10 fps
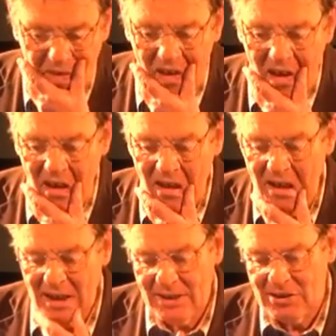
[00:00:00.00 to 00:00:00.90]
Uh,
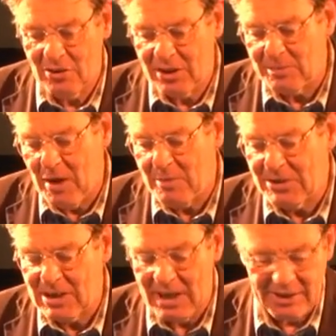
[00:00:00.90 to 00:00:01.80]
so this might
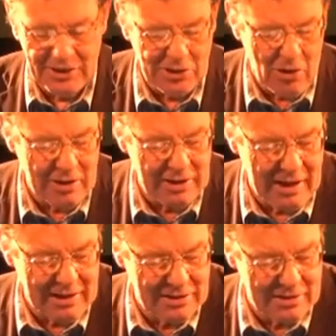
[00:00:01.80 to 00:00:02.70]
be slightly
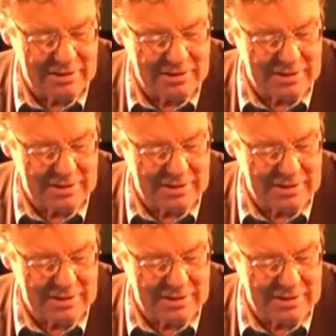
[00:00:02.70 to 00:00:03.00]
disorganized.